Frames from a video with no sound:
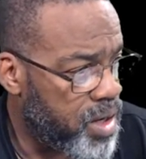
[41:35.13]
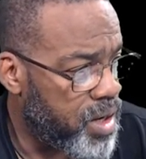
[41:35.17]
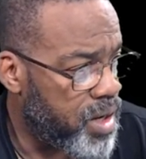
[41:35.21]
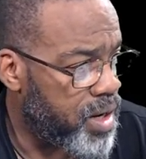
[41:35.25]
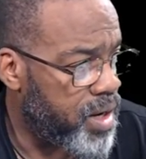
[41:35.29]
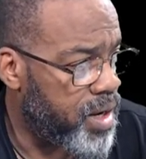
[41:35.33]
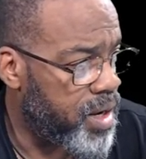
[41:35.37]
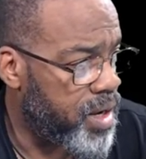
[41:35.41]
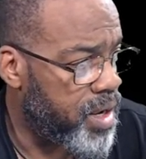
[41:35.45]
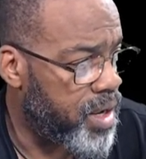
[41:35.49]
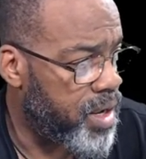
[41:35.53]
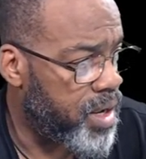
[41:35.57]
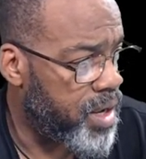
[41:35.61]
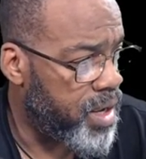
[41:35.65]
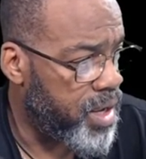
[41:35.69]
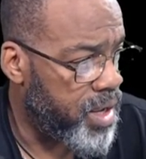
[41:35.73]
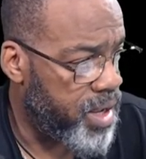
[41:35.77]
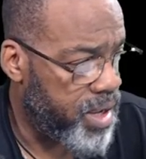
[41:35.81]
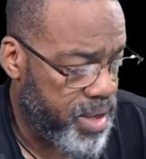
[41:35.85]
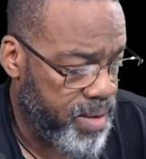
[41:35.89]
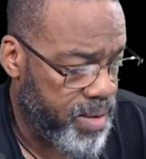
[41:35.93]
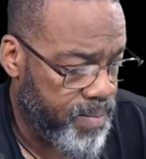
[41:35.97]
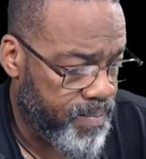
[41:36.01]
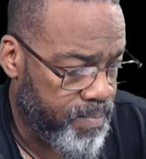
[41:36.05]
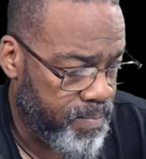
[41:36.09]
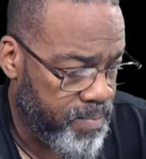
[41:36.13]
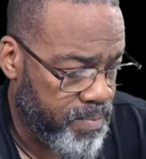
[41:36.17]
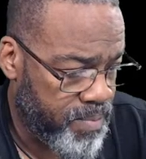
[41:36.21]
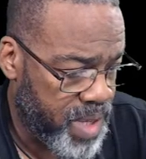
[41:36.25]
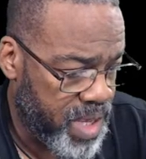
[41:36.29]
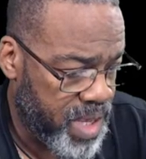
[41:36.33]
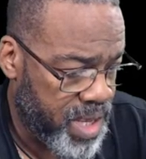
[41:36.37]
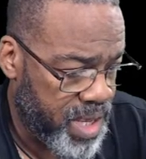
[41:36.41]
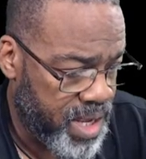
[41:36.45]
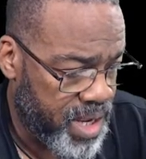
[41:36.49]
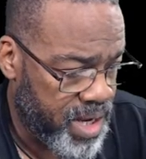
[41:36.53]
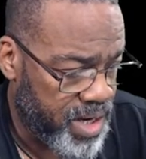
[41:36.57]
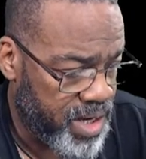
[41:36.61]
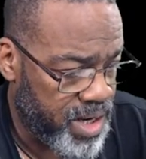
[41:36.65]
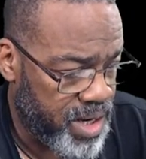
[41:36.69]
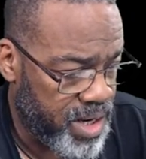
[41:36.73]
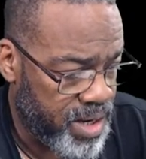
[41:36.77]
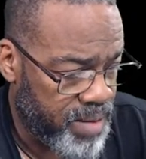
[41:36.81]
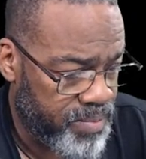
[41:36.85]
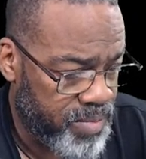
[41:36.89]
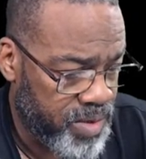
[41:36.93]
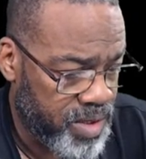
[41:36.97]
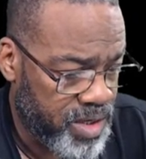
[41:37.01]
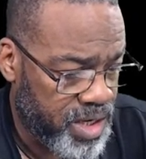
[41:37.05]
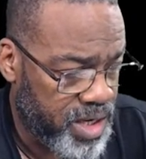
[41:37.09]
uh, M M
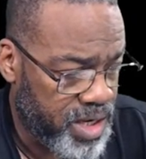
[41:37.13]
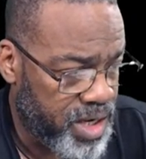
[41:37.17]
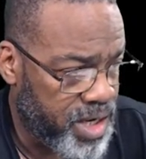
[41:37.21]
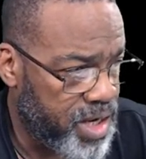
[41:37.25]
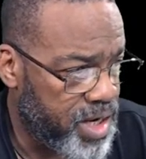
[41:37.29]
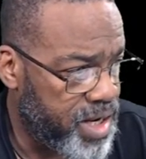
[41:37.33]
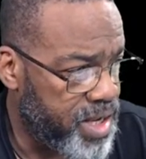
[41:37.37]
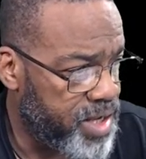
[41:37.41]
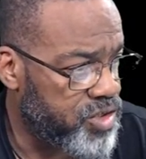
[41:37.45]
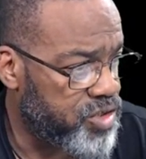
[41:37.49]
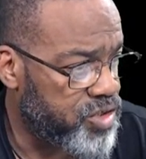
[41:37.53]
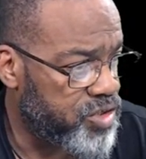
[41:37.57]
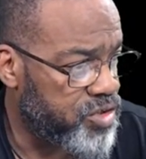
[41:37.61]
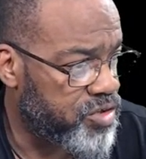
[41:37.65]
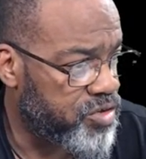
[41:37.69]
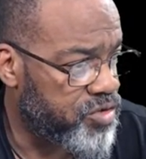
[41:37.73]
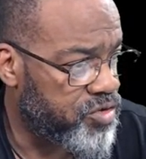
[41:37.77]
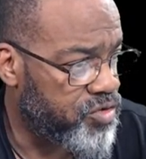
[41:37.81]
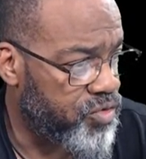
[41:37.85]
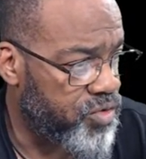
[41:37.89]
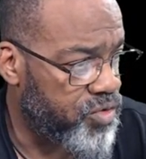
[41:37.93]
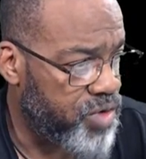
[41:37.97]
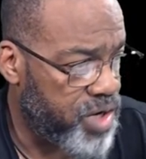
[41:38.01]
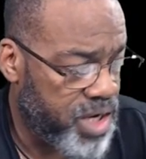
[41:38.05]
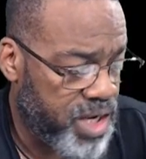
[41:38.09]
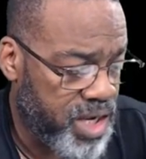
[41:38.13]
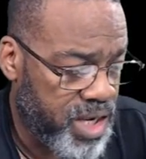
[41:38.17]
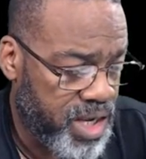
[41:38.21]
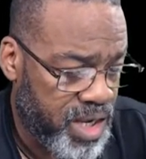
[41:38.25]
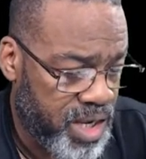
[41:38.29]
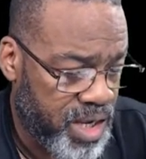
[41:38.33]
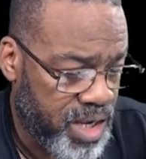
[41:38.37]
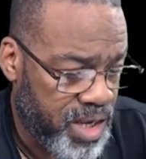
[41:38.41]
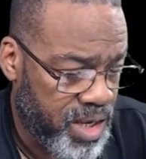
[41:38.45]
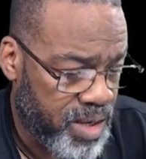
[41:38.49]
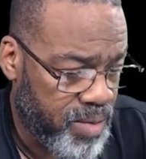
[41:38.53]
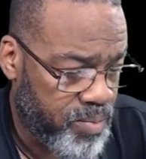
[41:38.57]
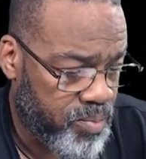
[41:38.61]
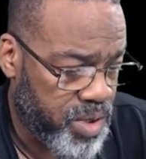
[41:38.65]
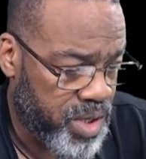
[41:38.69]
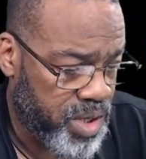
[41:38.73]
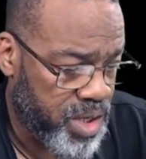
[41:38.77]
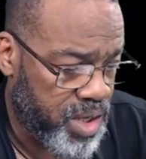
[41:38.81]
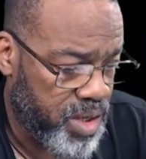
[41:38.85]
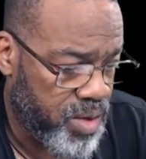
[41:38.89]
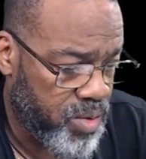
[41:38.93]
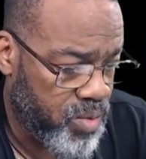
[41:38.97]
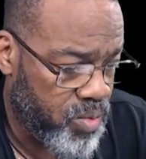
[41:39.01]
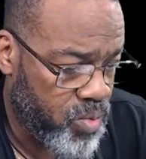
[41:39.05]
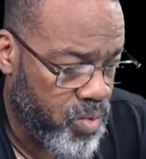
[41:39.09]
M D. that's three.
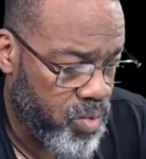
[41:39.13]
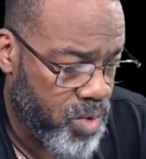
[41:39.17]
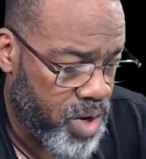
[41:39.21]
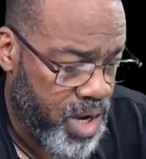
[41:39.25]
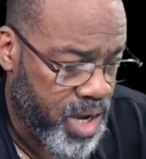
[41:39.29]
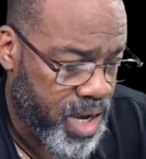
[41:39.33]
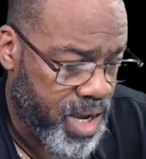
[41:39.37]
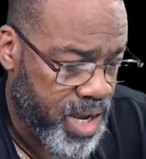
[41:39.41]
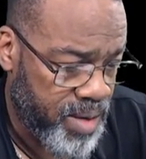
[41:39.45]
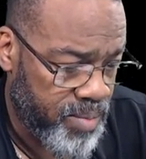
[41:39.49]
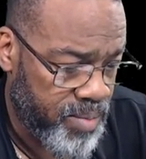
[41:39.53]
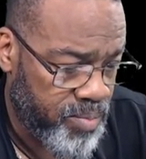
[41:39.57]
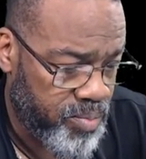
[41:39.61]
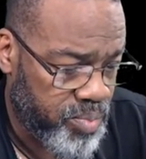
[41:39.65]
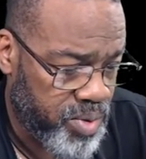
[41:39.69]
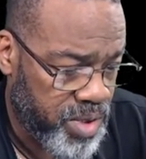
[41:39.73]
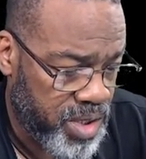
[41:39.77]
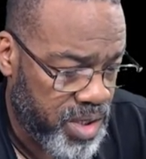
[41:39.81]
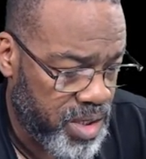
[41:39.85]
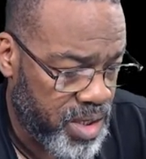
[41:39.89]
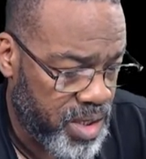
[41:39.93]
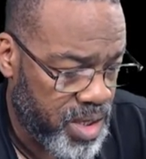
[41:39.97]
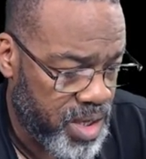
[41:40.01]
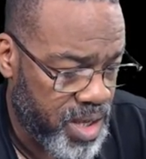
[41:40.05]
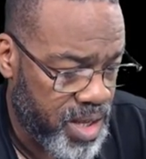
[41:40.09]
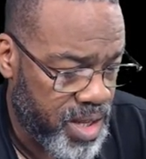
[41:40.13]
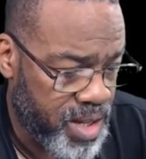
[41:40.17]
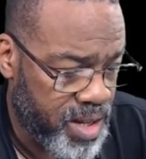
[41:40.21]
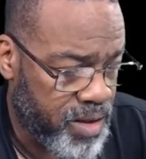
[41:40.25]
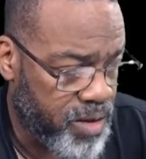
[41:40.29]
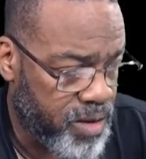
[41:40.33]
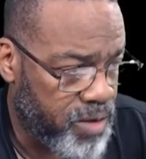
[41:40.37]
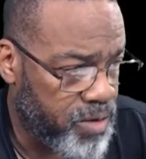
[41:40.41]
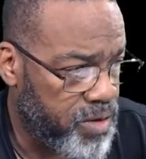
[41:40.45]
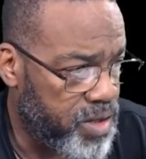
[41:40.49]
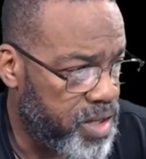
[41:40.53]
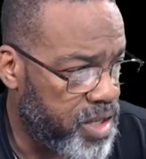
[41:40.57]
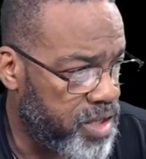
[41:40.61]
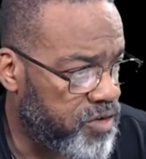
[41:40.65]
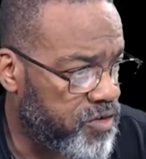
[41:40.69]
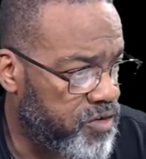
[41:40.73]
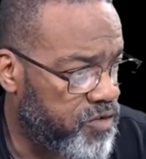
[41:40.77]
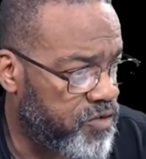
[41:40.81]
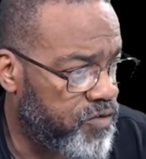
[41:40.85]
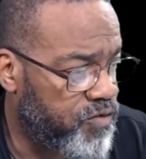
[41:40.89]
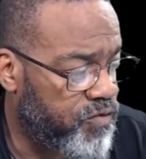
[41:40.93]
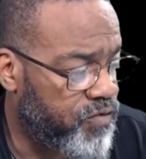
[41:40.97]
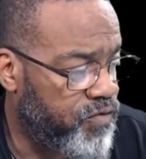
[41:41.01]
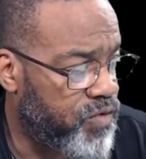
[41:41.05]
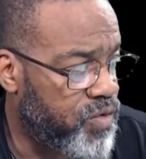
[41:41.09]
PYPL,
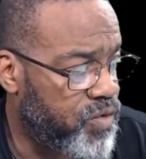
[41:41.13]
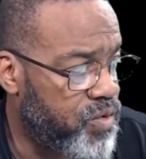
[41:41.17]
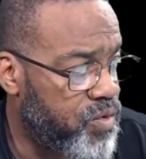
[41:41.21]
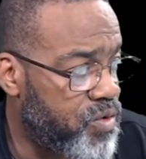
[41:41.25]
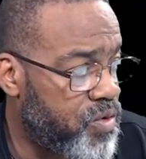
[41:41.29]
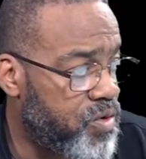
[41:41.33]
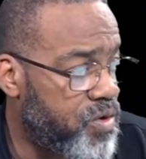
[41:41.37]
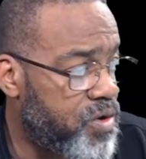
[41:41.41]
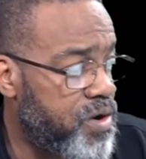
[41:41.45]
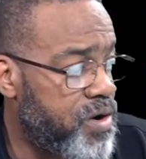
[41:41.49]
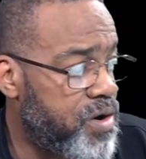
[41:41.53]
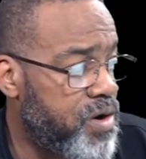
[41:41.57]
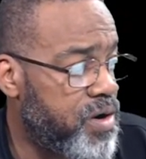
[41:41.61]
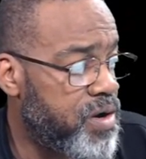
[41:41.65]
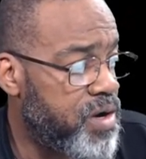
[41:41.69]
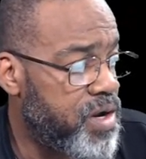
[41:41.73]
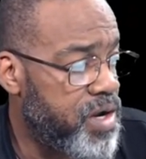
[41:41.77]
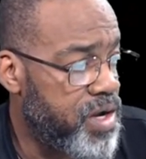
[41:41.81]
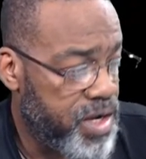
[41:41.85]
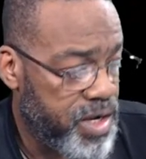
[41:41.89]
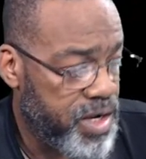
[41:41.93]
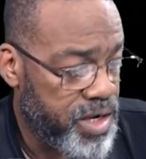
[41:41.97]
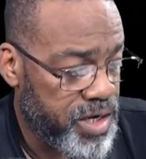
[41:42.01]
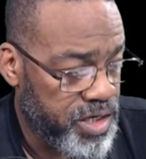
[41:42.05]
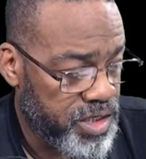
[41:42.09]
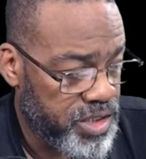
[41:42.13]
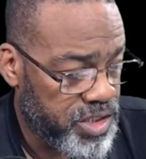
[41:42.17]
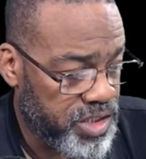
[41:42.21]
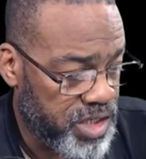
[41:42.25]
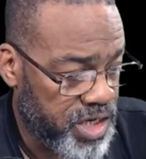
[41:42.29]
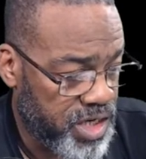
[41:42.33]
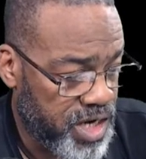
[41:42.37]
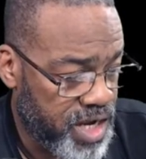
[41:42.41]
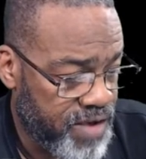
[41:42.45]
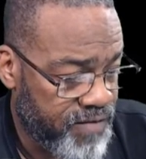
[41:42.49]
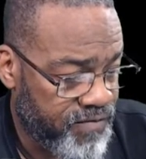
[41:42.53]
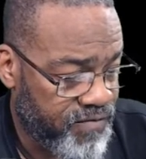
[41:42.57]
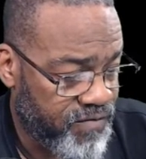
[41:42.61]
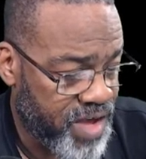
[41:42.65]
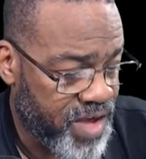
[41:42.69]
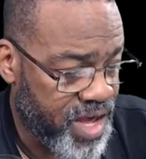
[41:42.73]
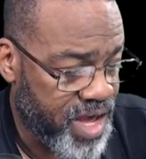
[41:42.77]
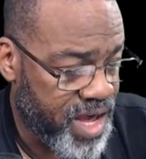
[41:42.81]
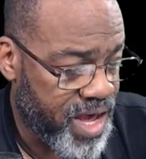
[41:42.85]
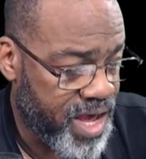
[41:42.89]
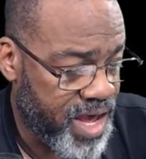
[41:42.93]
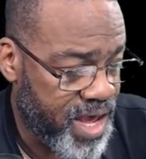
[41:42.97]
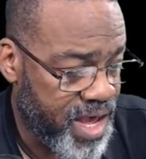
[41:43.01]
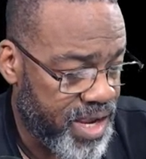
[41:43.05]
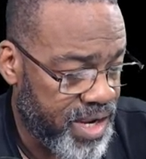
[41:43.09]
that's four.
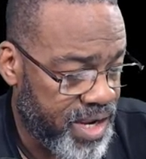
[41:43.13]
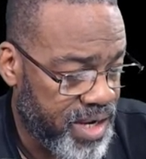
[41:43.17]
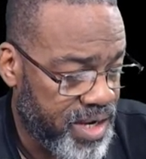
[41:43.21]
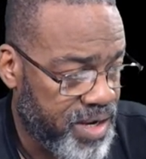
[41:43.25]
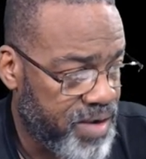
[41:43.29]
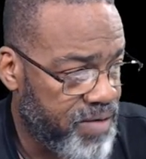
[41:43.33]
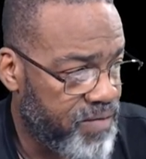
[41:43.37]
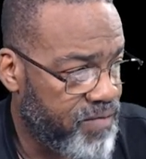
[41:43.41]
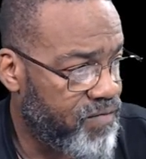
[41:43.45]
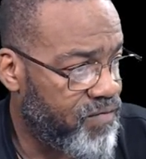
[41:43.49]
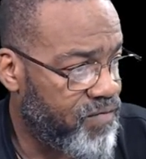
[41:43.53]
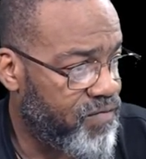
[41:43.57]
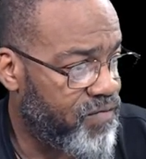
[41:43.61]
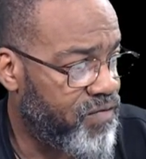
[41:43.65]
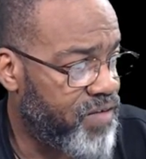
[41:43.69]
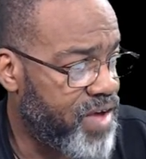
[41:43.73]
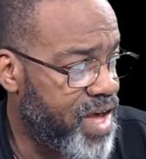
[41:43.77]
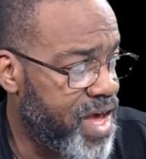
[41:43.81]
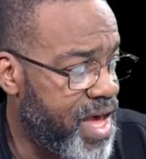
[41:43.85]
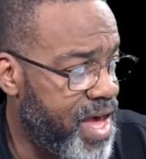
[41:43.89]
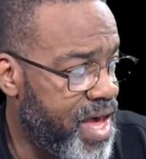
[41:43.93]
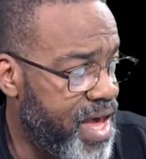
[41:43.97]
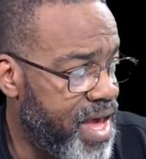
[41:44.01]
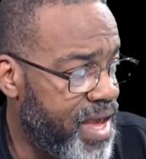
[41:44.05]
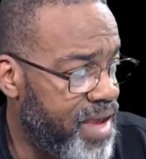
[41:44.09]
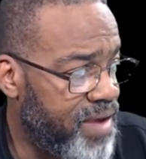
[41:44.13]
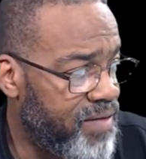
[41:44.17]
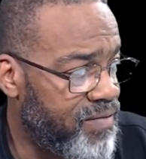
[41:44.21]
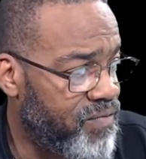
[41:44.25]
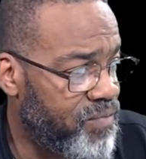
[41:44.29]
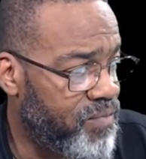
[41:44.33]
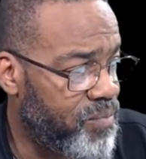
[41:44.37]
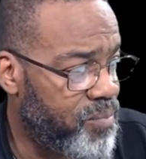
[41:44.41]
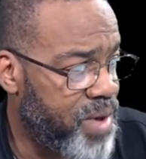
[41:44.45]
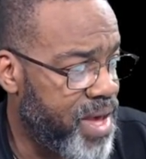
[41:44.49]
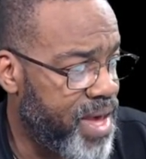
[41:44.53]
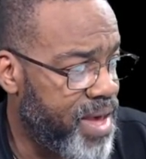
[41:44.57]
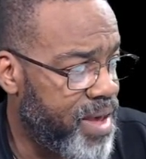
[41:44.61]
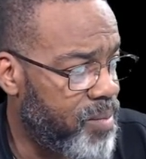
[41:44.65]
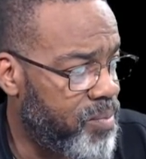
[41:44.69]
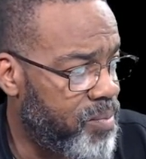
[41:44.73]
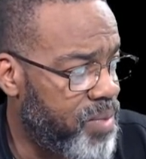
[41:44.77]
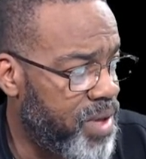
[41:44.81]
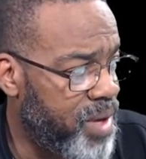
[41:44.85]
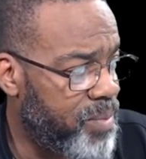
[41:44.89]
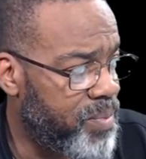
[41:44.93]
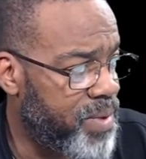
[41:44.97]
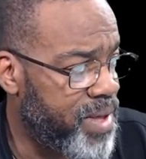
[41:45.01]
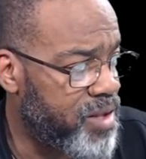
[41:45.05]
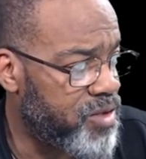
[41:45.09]
GFI, five.
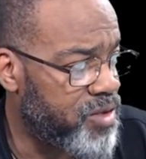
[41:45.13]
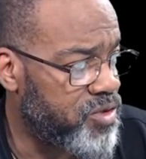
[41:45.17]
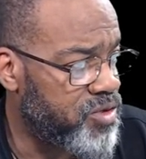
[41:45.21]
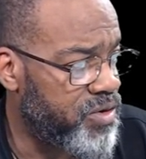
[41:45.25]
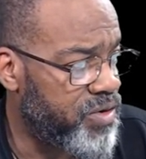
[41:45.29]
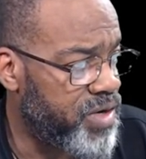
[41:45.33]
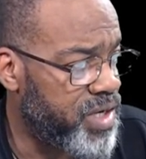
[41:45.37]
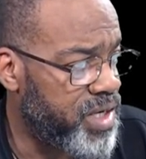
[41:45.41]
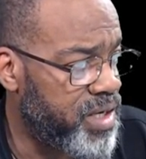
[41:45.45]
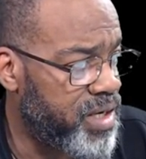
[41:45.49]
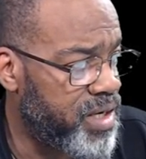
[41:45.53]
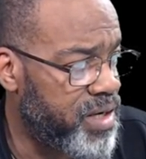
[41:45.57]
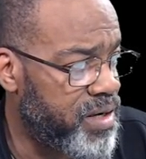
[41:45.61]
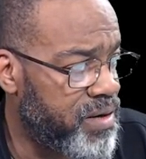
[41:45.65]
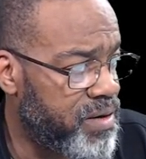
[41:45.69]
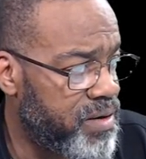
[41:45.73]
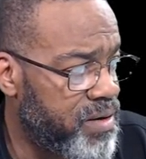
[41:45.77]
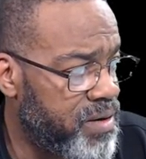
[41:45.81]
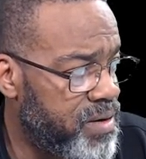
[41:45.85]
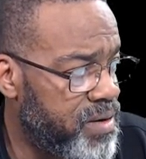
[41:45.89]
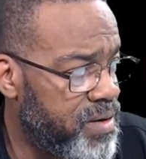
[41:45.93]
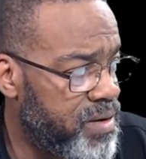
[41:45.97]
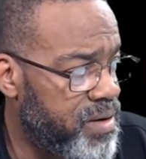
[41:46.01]
PayPal's already there.